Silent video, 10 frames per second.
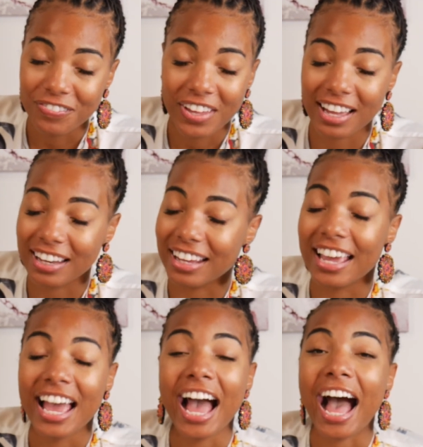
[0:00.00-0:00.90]

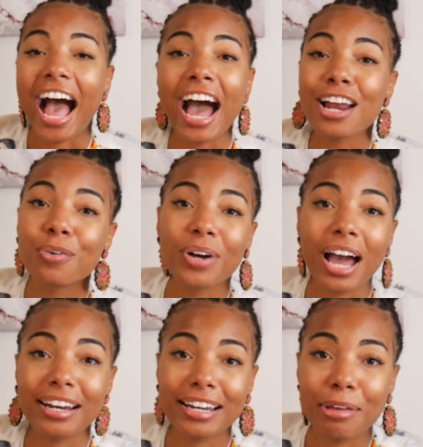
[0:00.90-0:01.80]
Honey, I don't
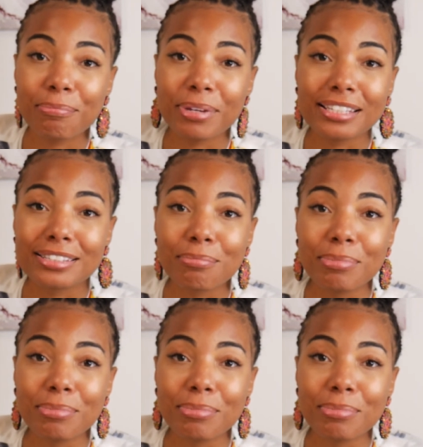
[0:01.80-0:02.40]
got it in me to